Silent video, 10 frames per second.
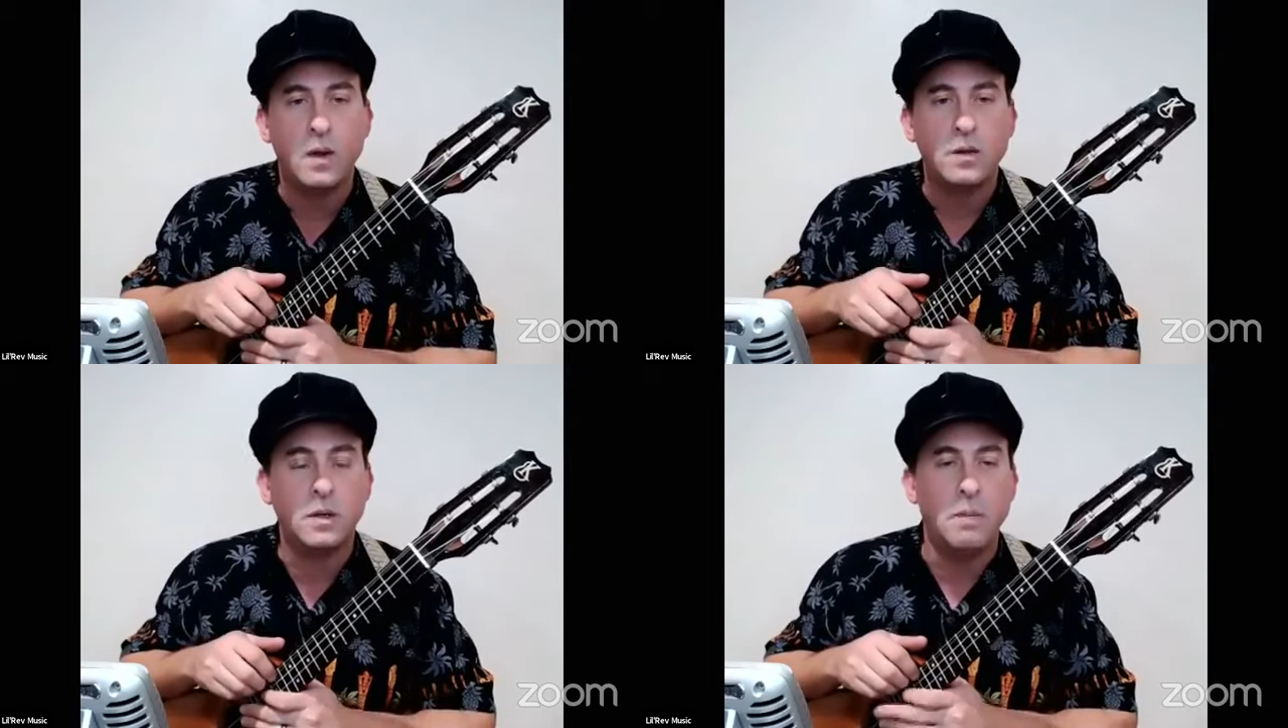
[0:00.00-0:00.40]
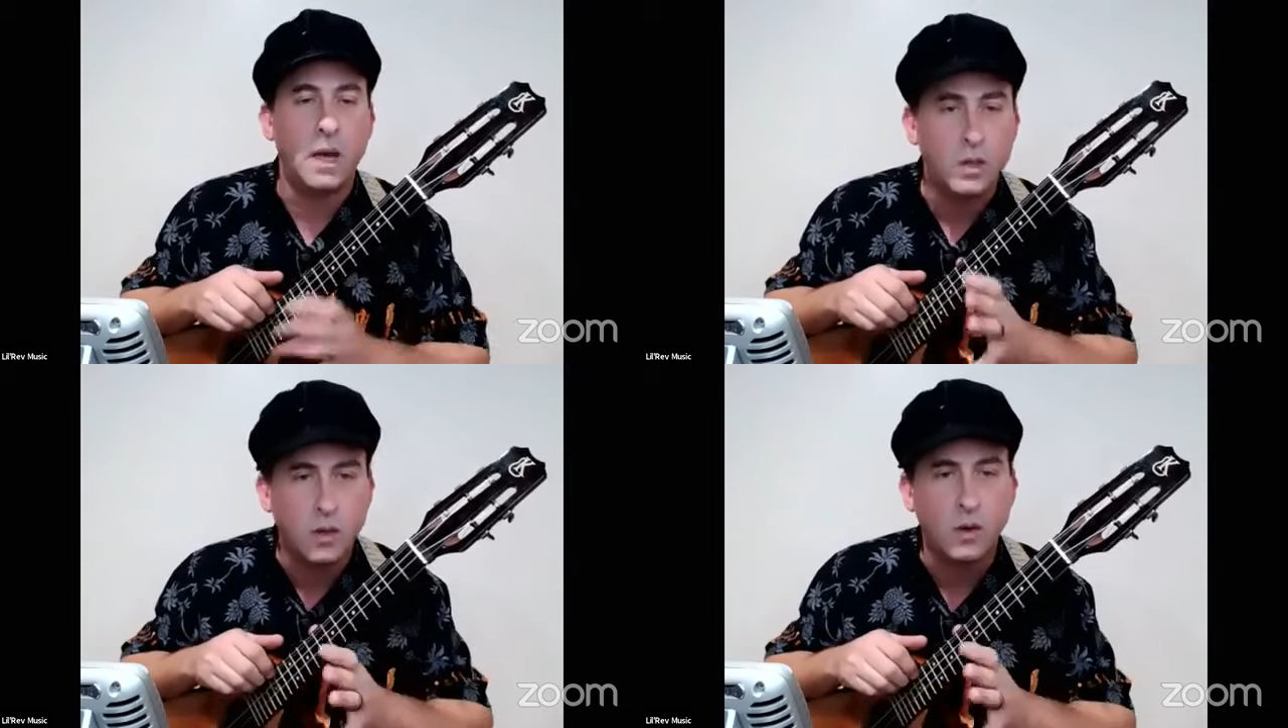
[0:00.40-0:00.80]
to
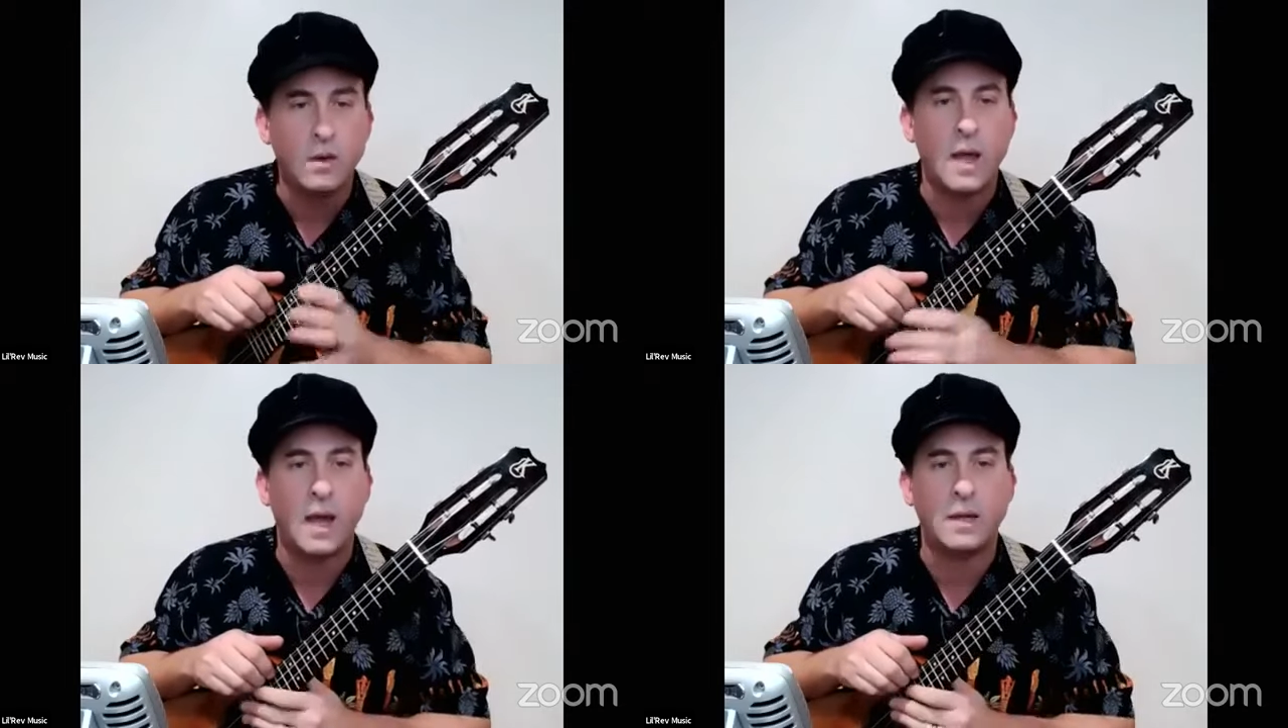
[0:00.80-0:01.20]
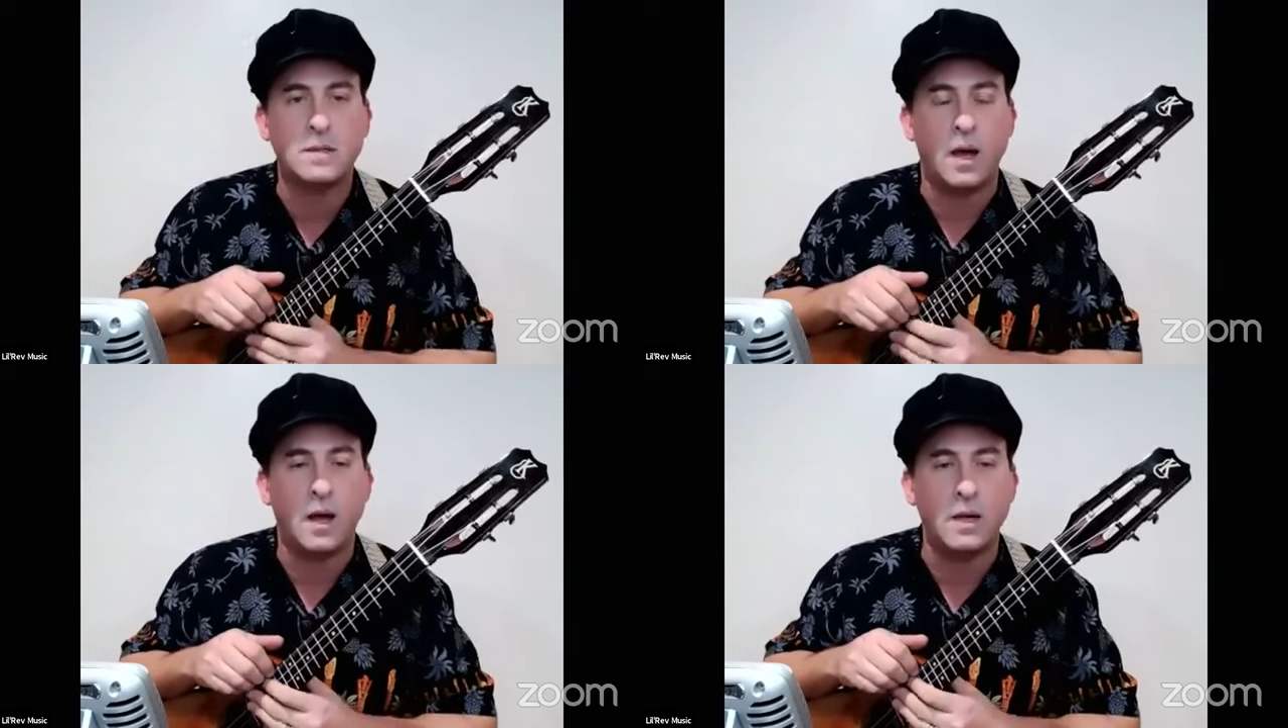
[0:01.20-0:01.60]
make sure that
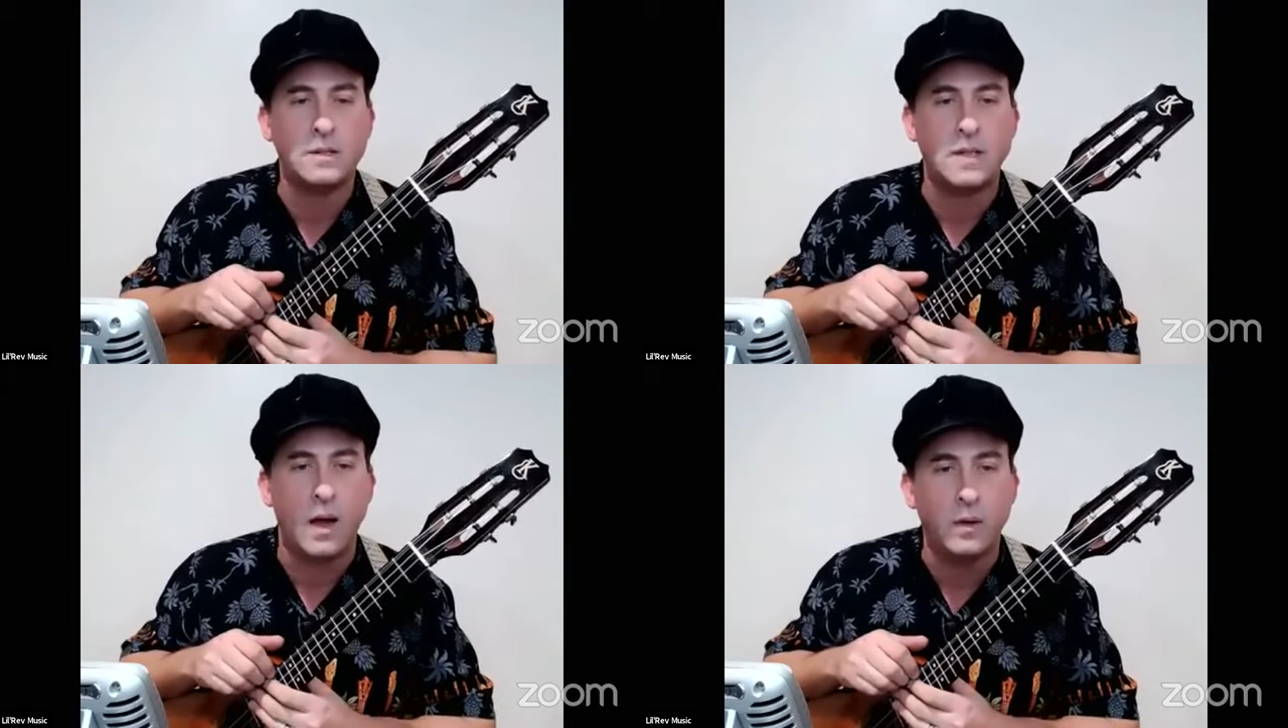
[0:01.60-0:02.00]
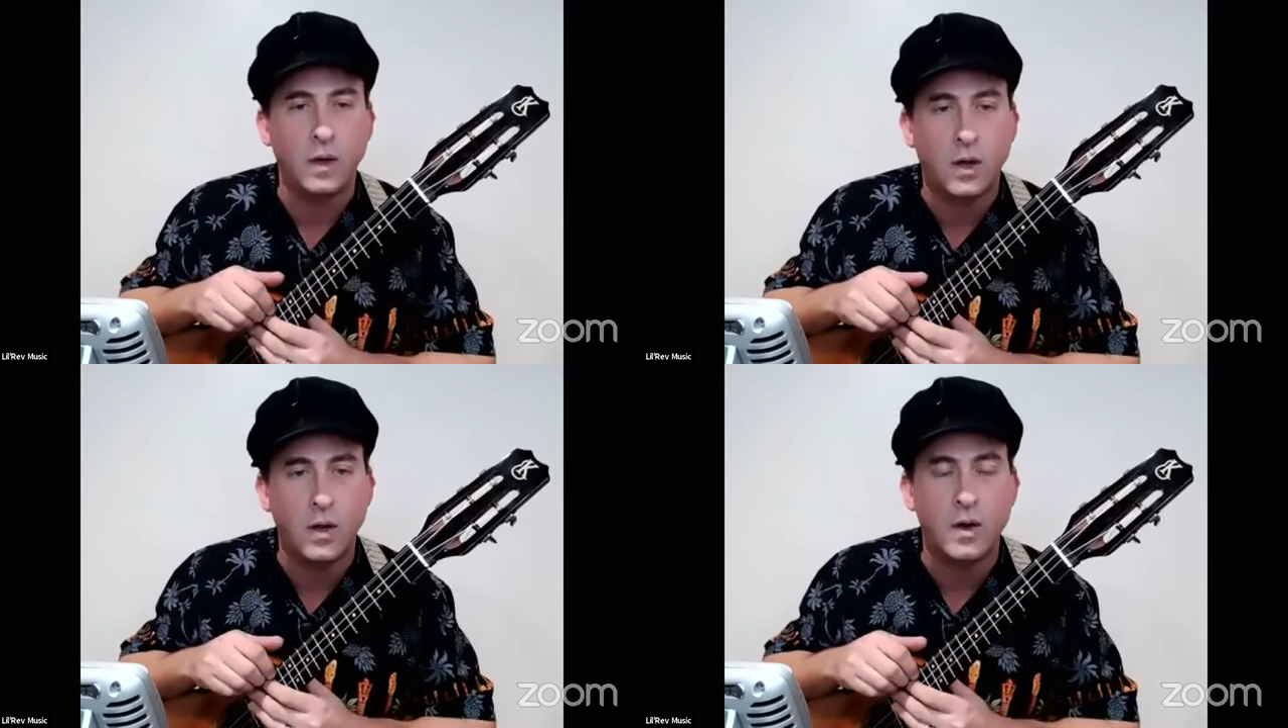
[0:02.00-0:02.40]
uh, it
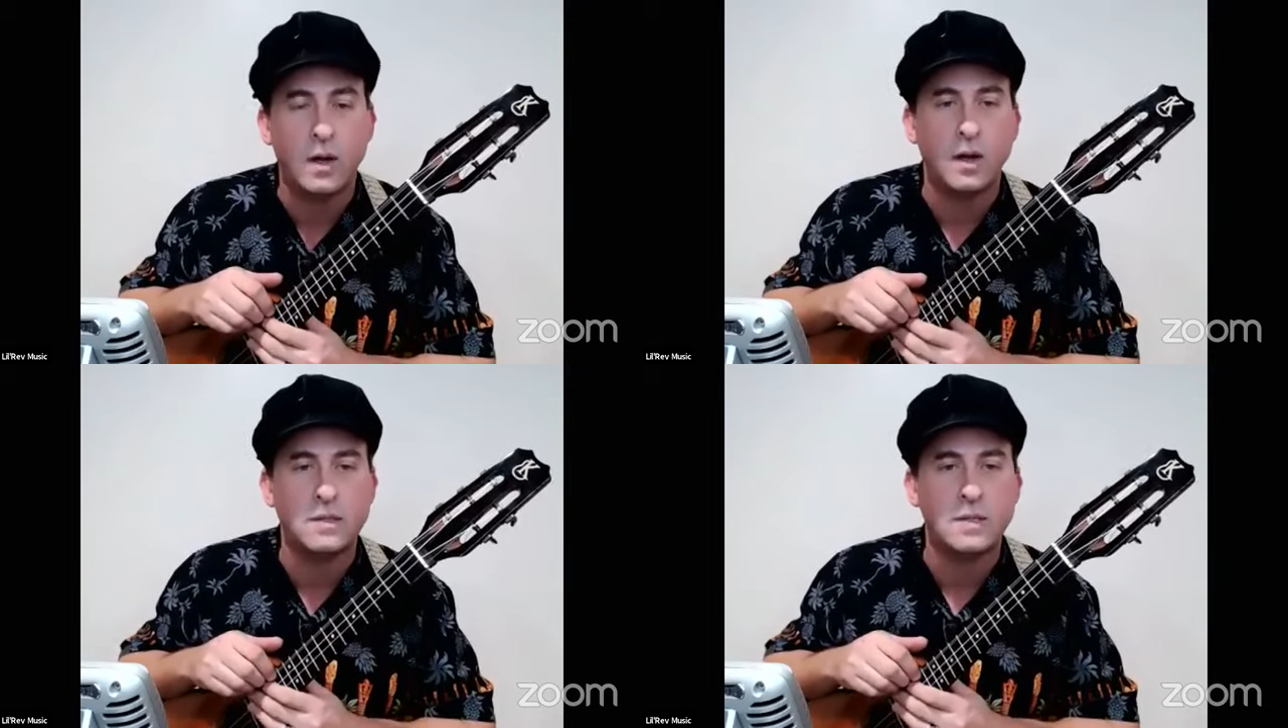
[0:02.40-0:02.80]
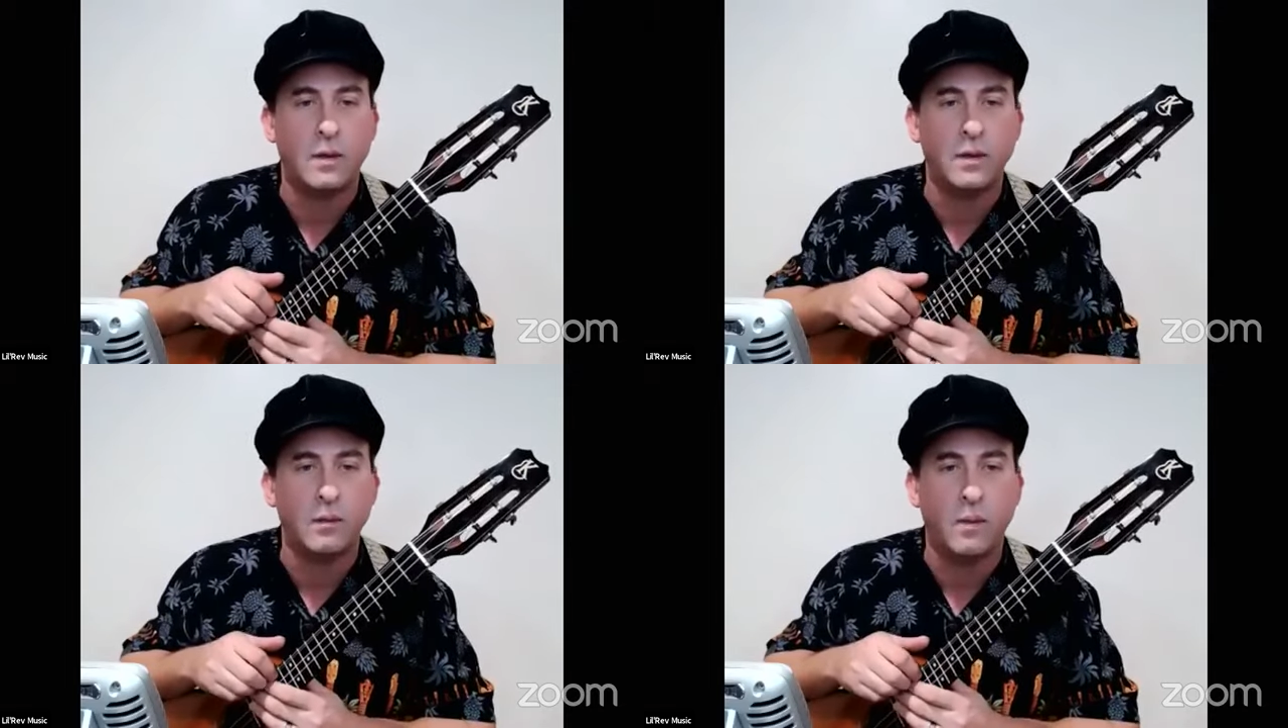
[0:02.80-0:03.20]
sounded good and it
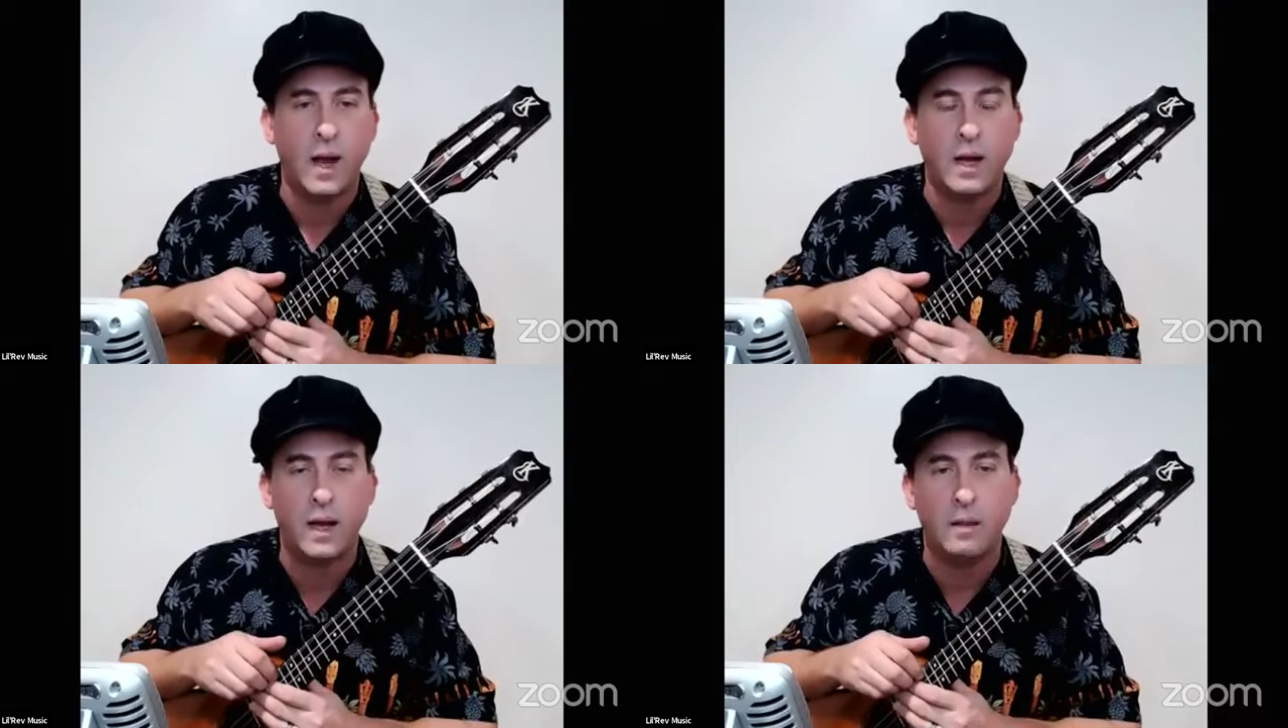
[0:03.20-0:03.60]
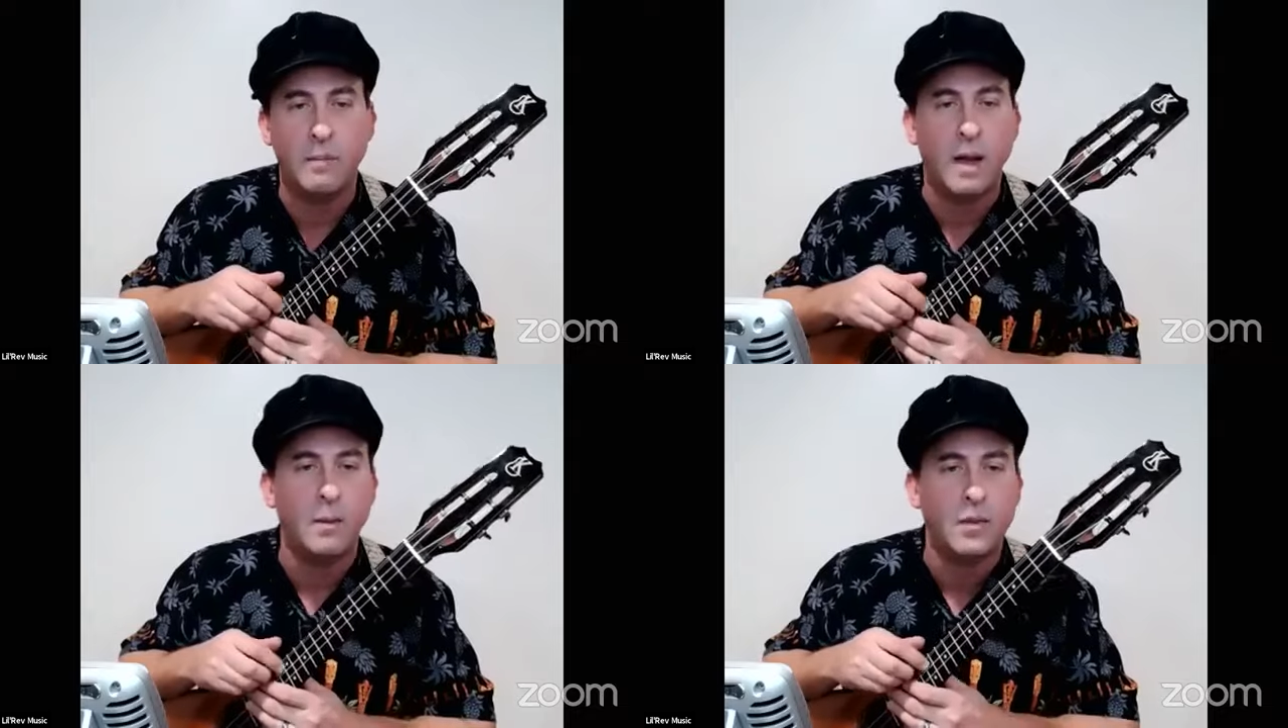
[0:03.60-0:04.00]
sounded right and it
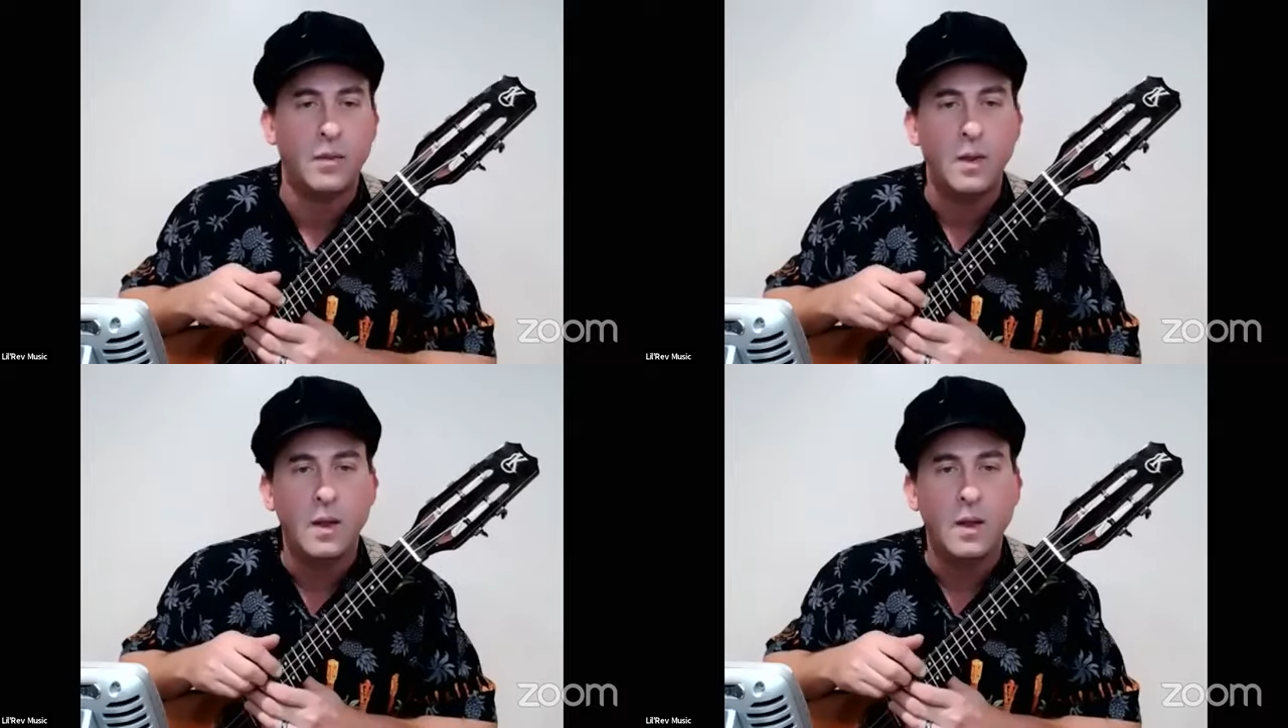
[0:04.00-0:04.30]
met with,